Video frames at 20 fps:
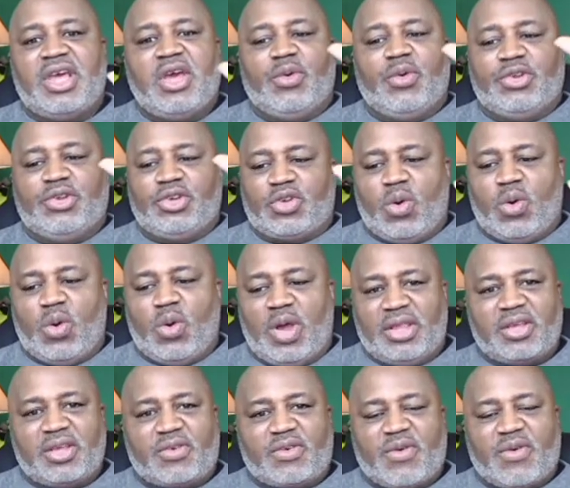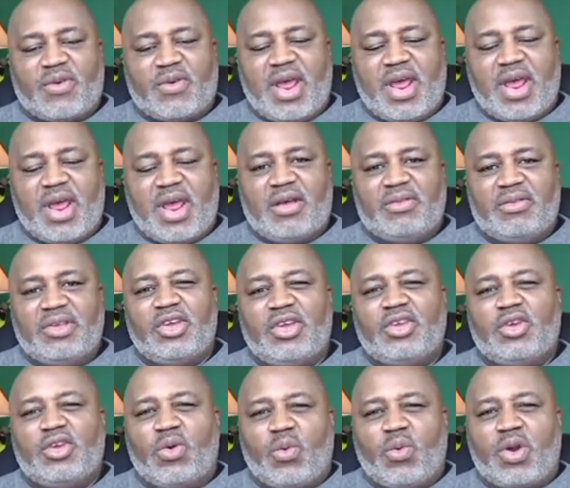When you're toiling the ground, you're
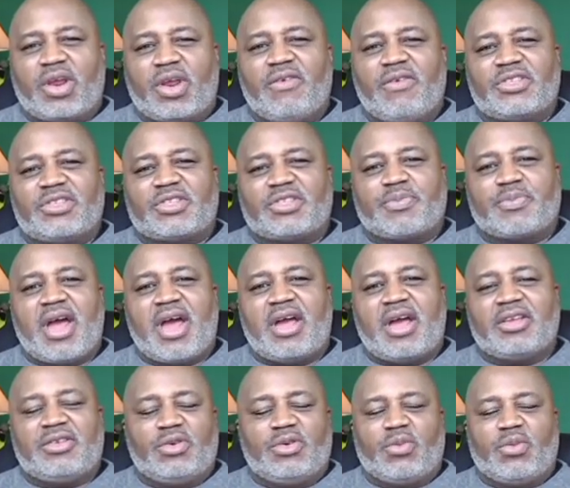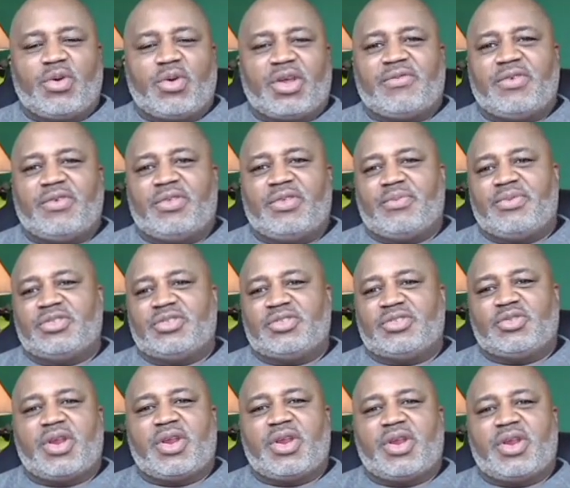working for the sprout. You know, you're working from the
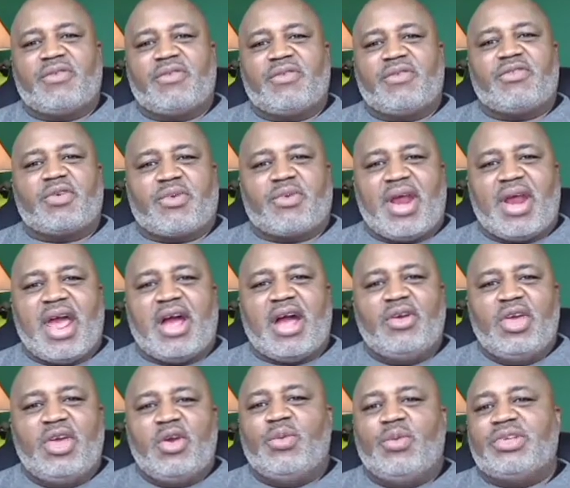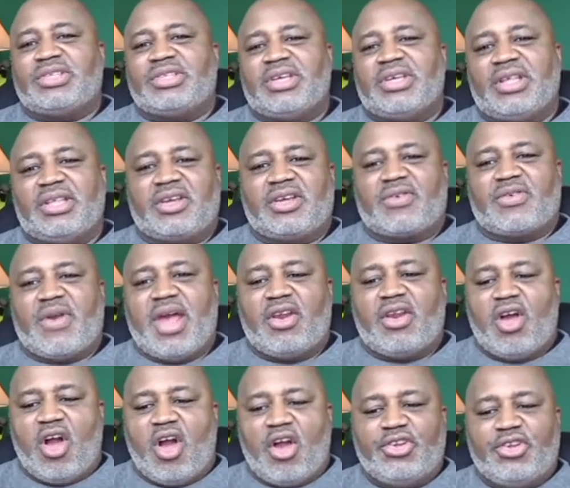sweat of your brow. When you're tilling the
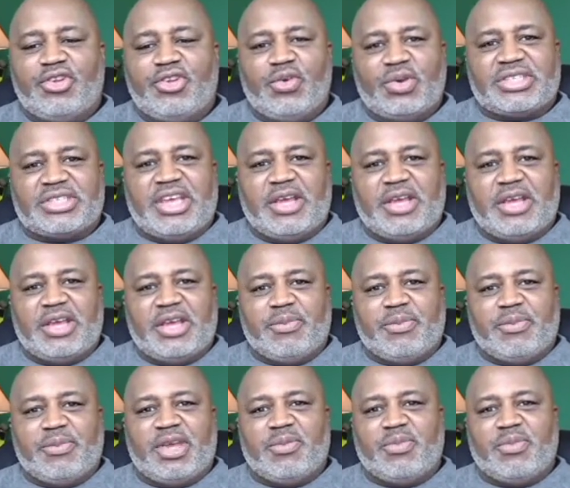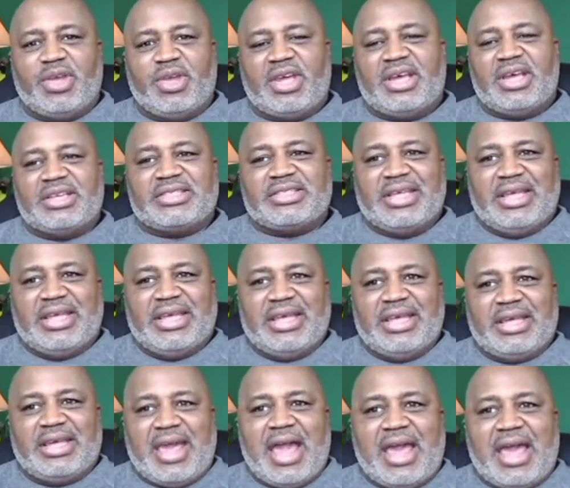ground, all you're doing is keeping it because
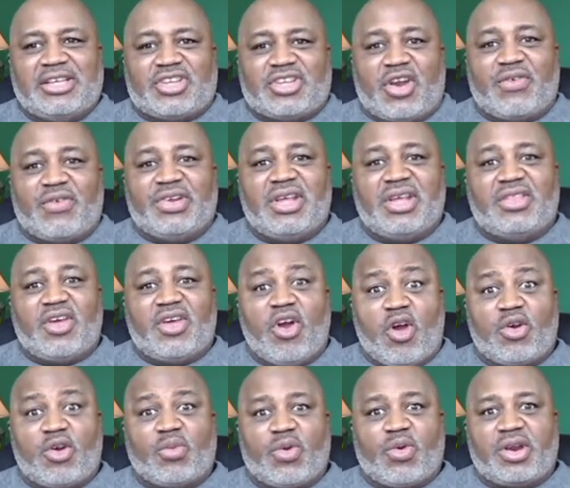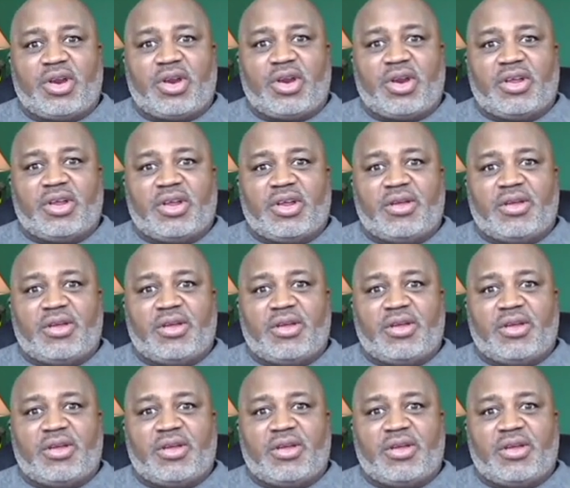God has already done the hard work.